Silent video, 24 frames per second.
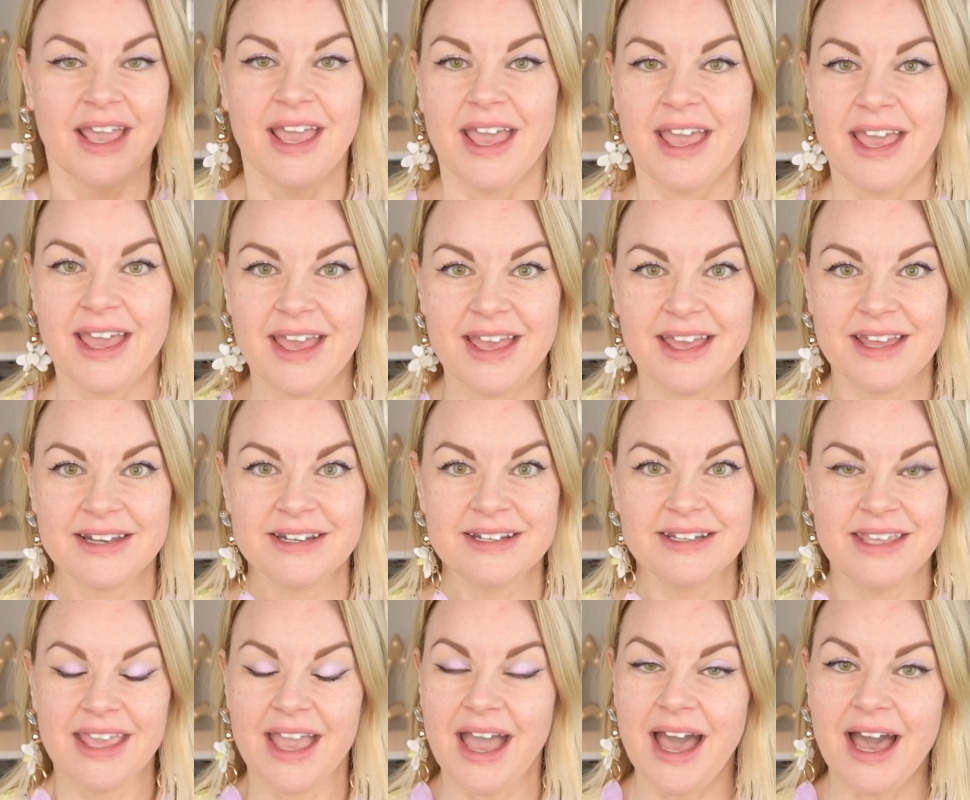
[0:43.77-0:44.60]
And
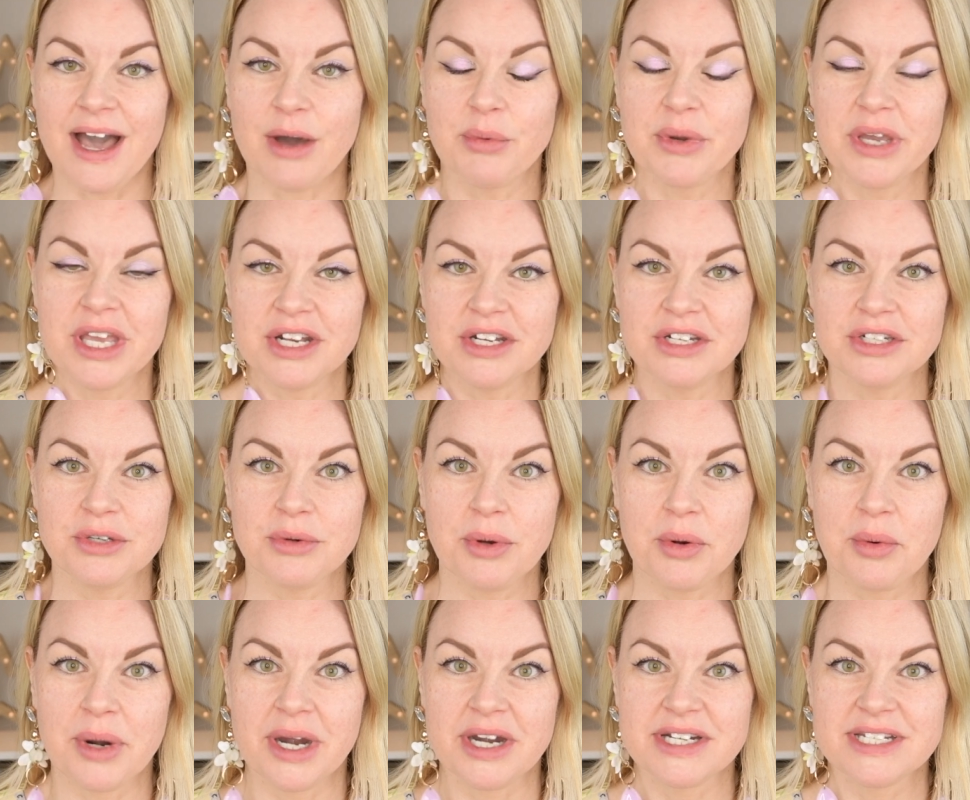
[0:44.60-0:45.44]
yeah, we're gonna do
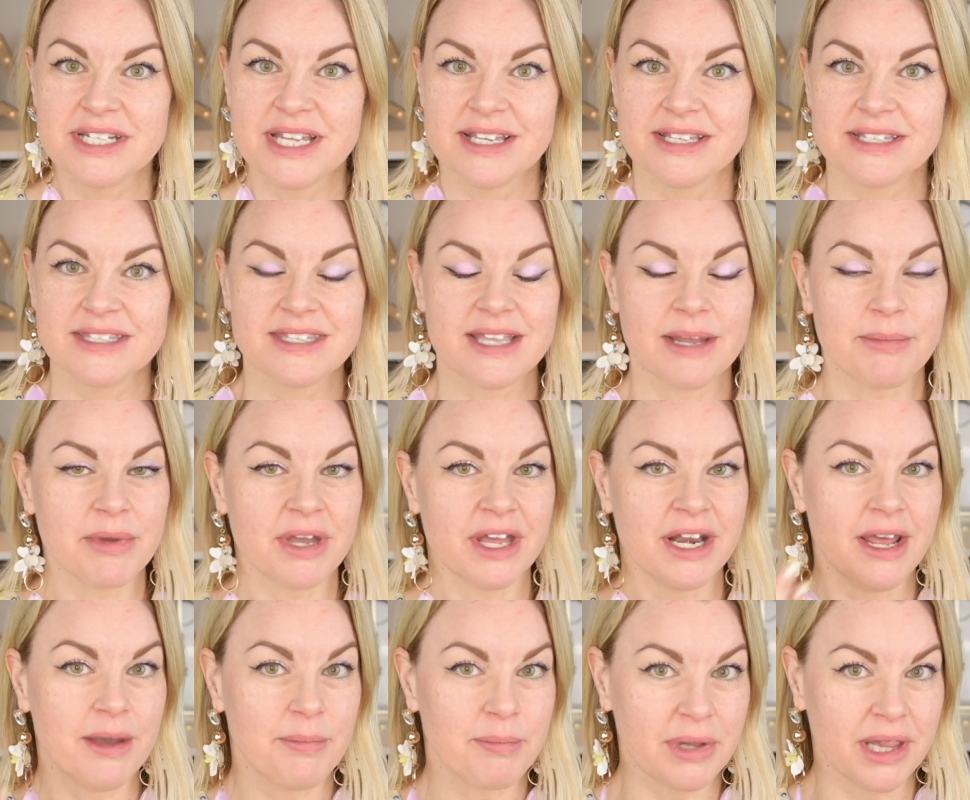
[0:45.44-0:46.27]
a wear test. I'm
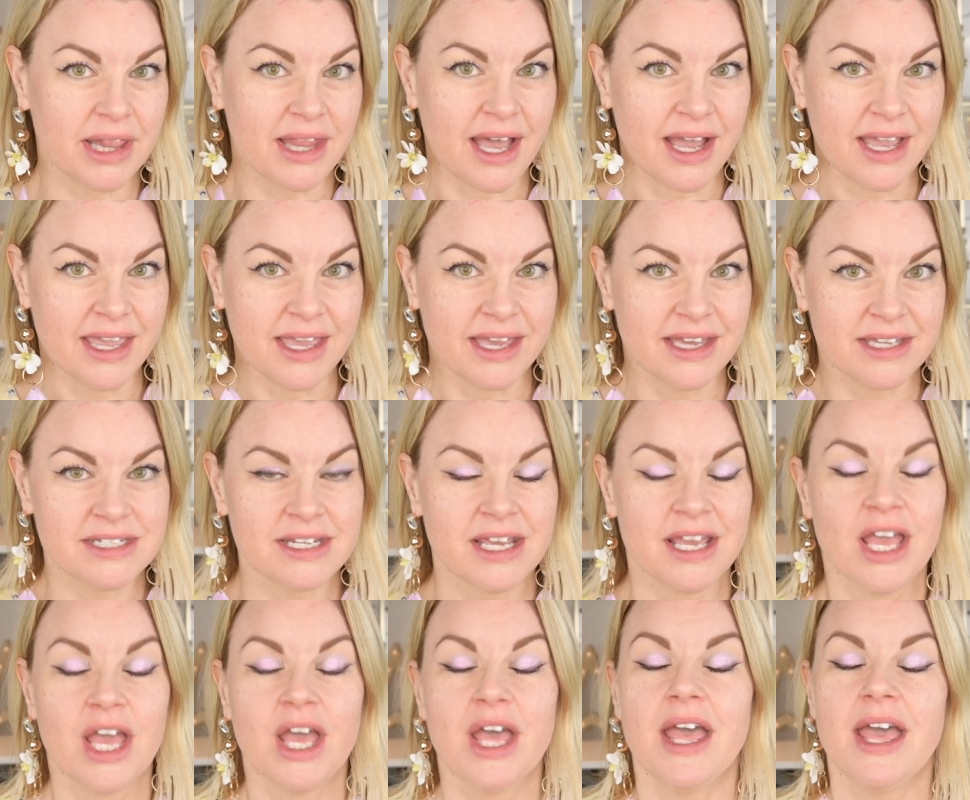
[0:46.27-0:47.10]
gonna apply it
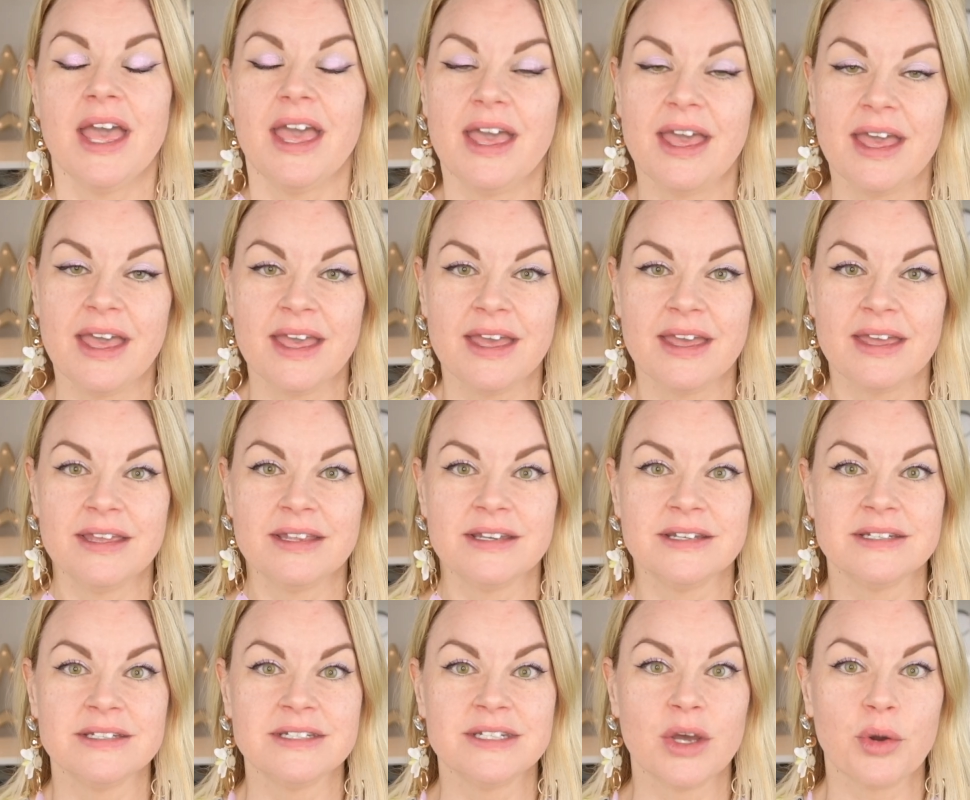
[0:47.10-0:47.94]

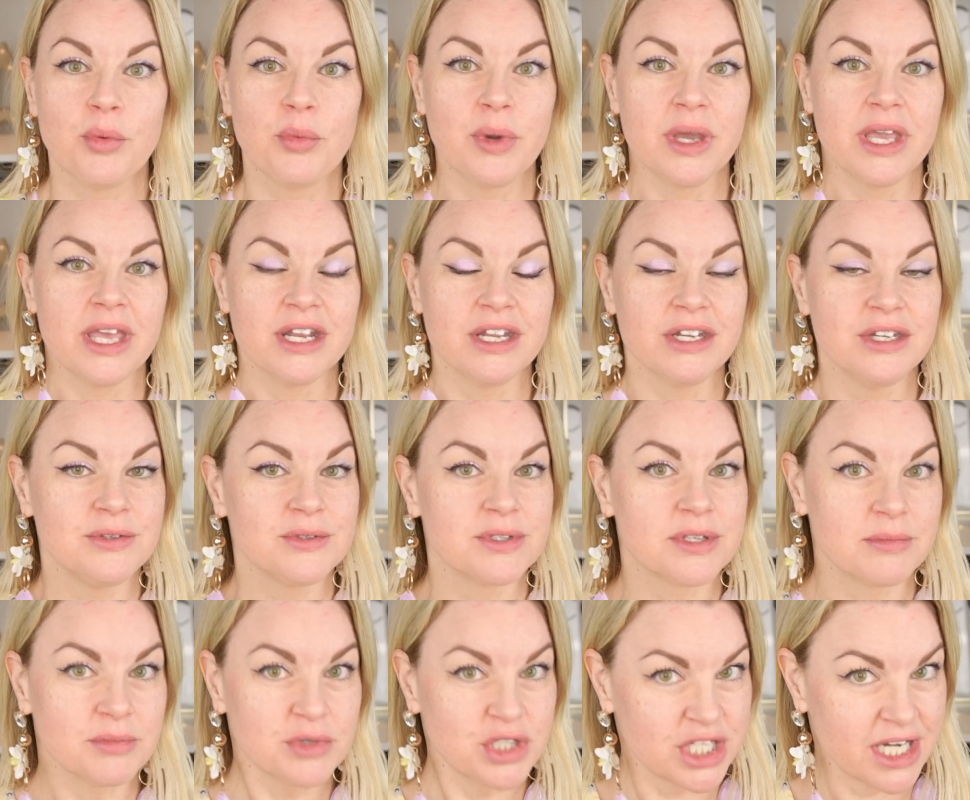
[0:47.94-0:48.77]
and we're gonna do
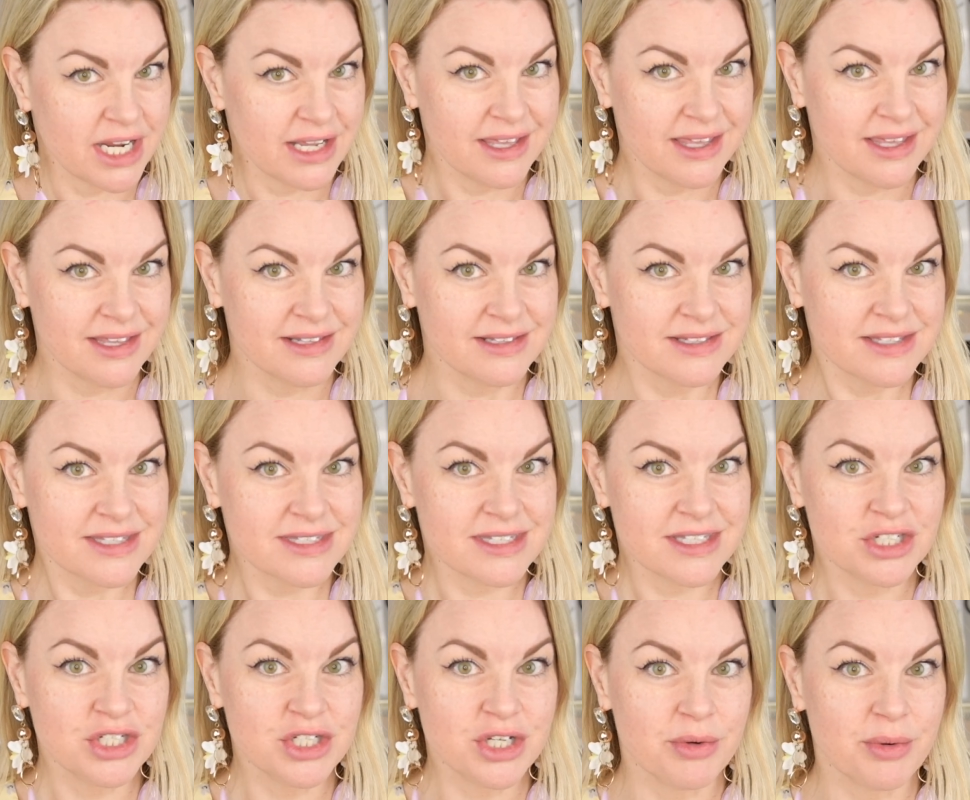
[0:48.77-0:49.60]
some check-ins
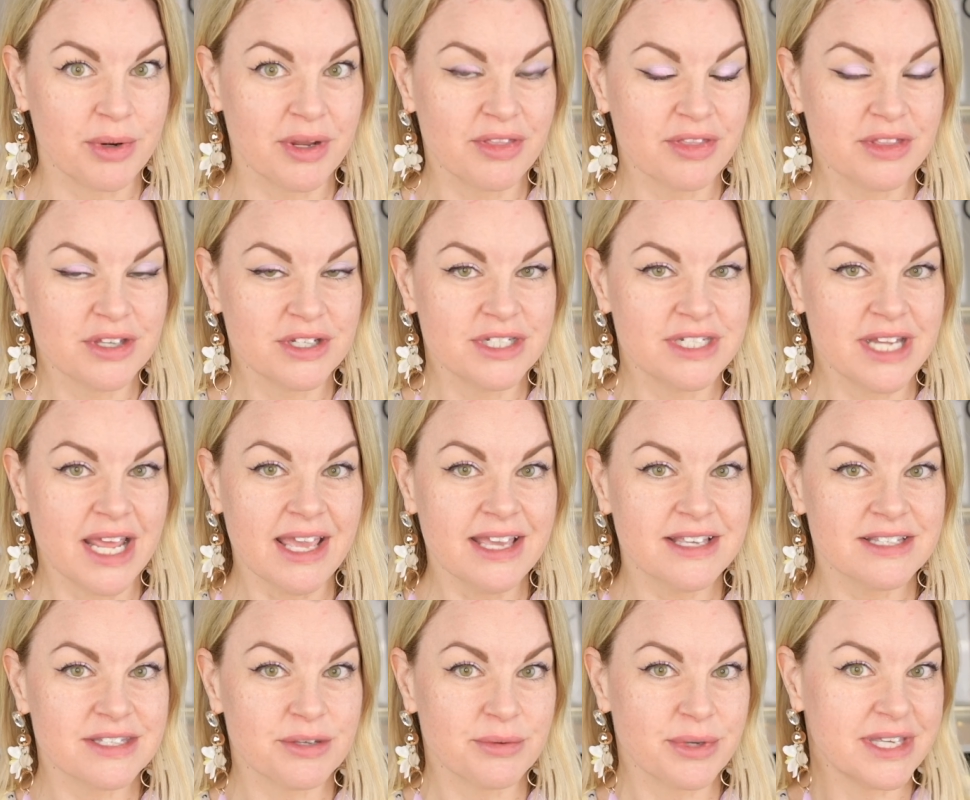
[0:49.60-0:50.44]
during the
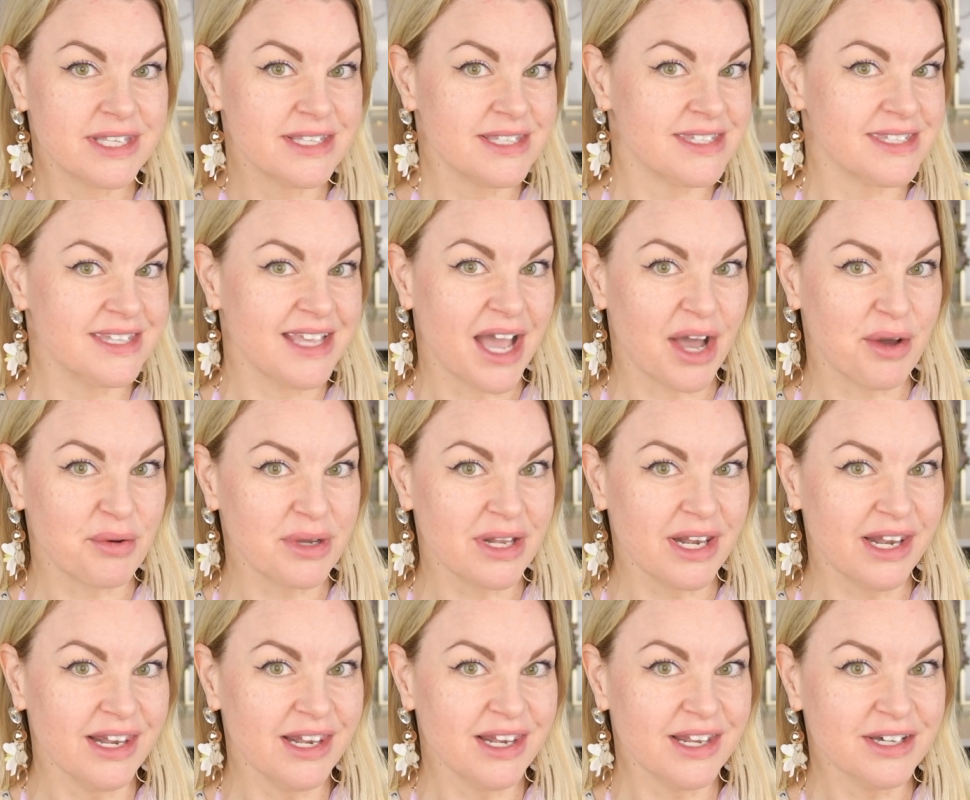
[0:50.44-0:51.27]
day so we can see how it
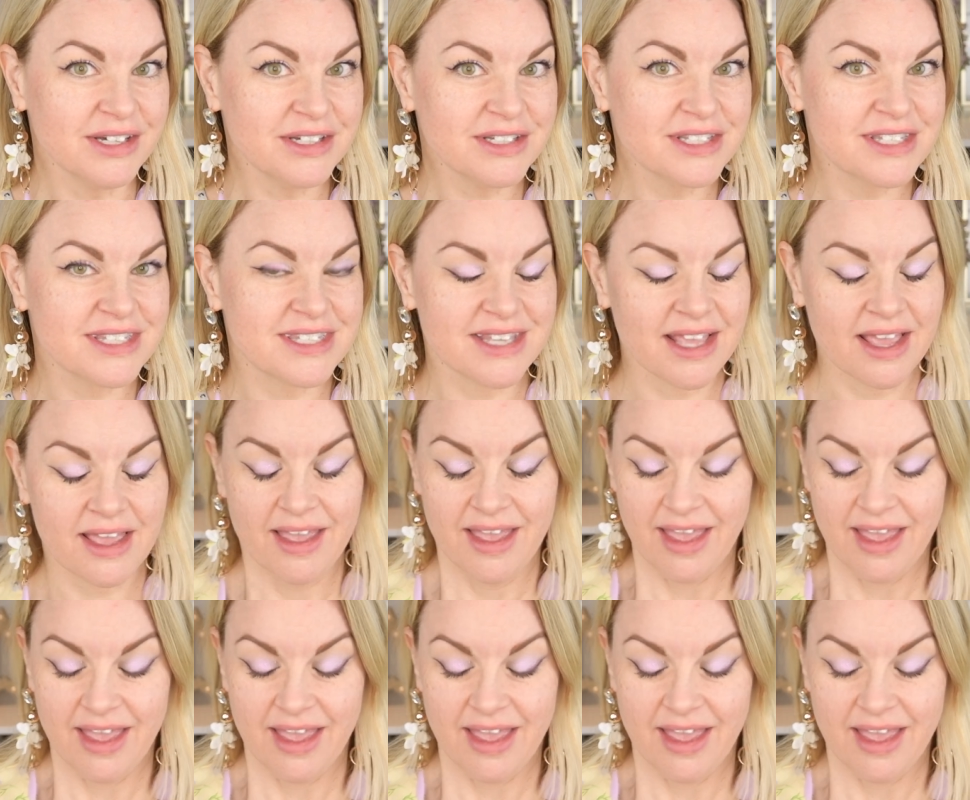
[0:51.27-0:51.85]
looks.